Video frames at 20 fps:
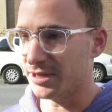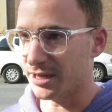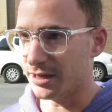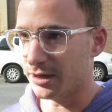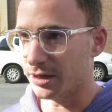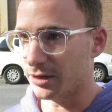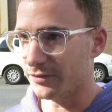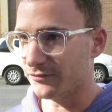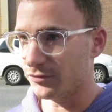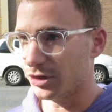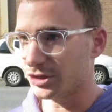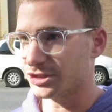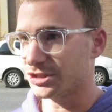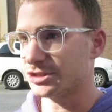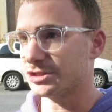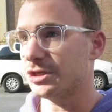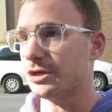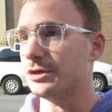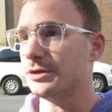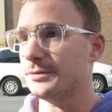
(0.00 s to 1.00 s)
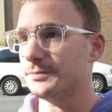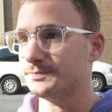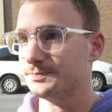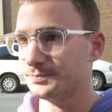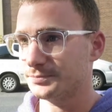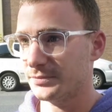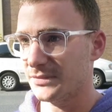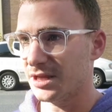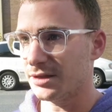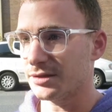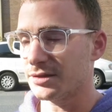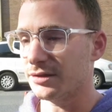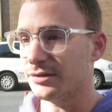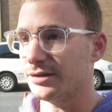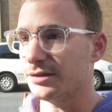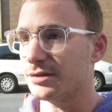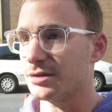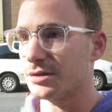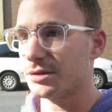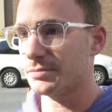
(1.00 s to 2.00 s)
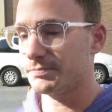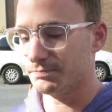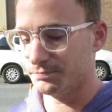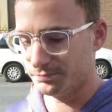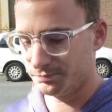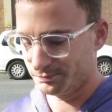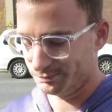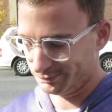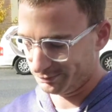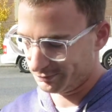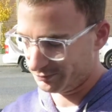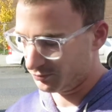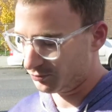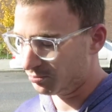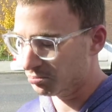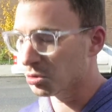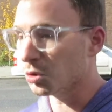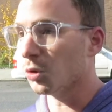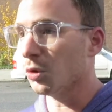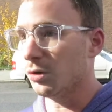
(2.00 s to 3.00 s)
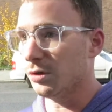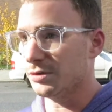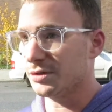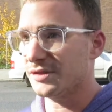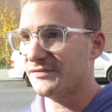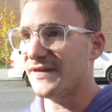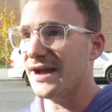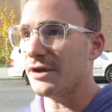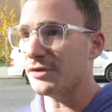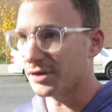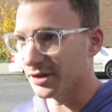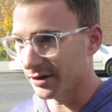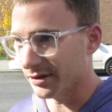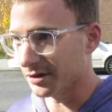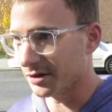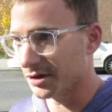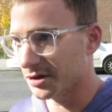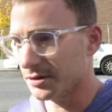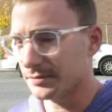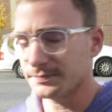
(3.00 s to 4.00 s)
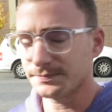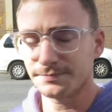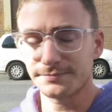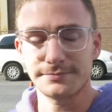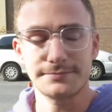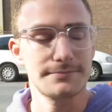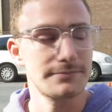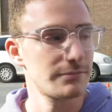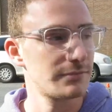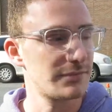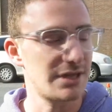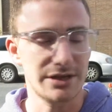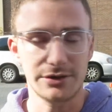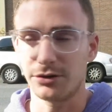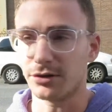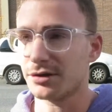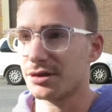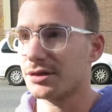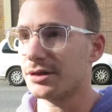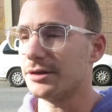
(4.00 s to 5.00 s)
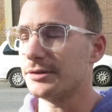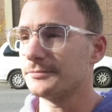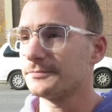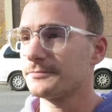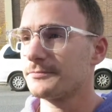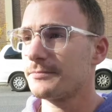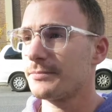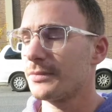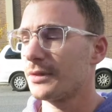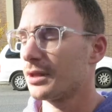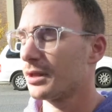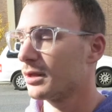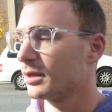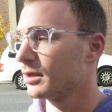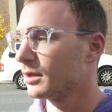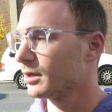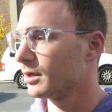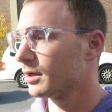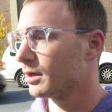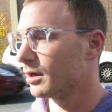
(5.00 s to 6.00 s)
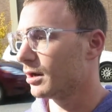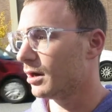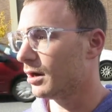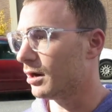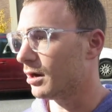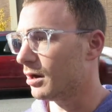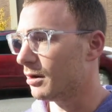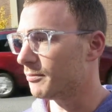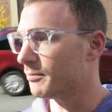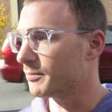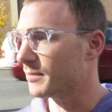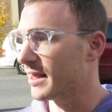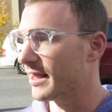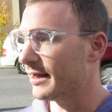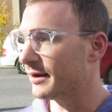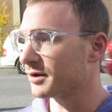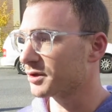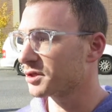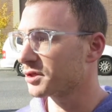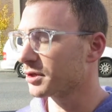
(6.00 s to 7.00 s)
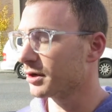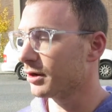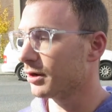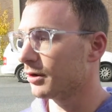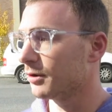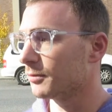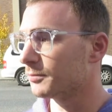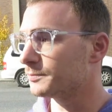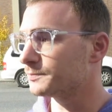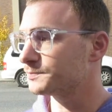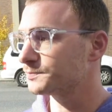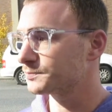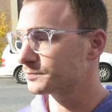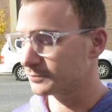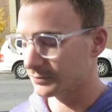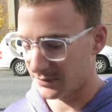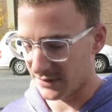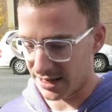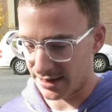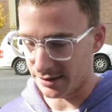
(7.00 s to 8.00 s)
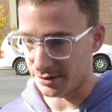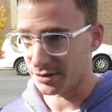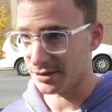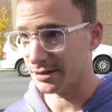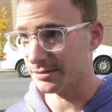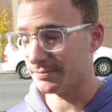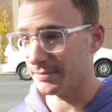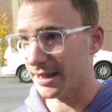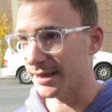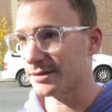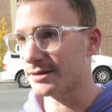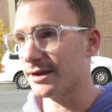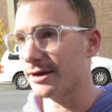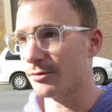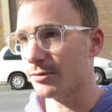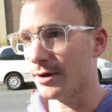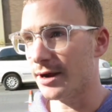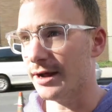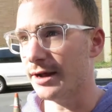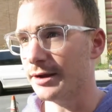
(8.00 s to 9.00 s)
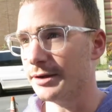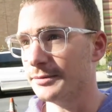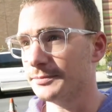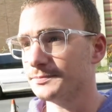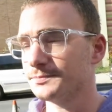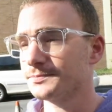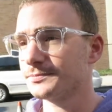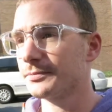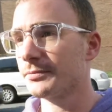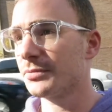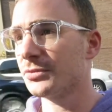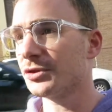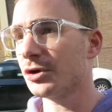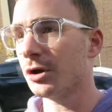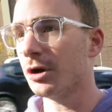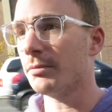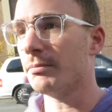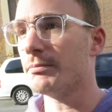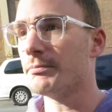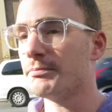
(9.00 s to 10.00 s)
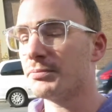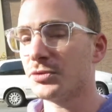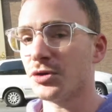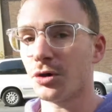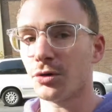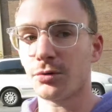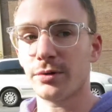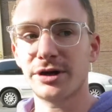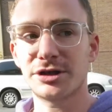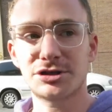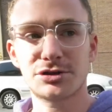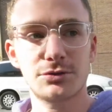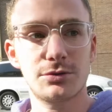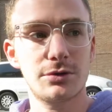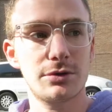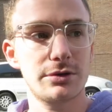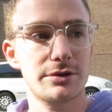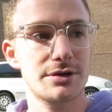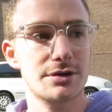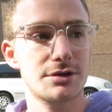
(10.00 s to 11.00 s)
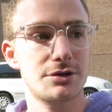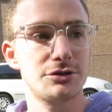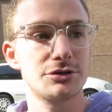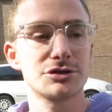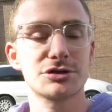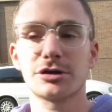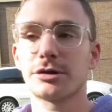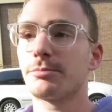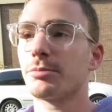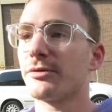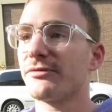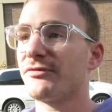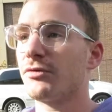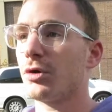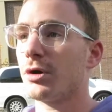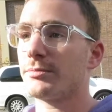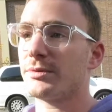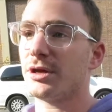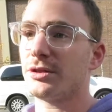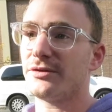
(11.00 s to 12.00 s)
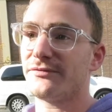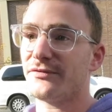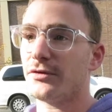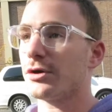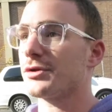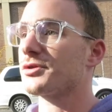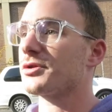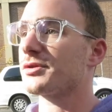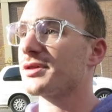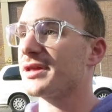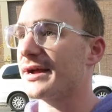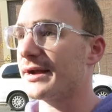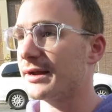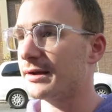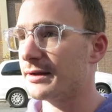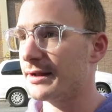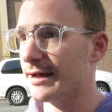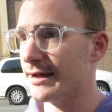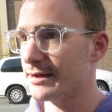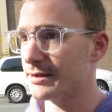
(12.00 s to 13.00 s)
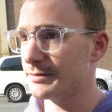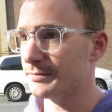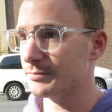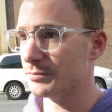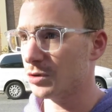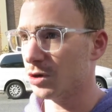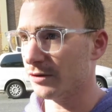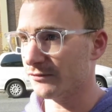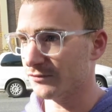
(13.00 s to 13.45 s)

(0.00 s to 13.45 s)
beginning of Rosh Hashanah into these pools, fountains that you'll see. Um, and so, as as I read, the the ritual is usually performed on the first or second day mm-hmm.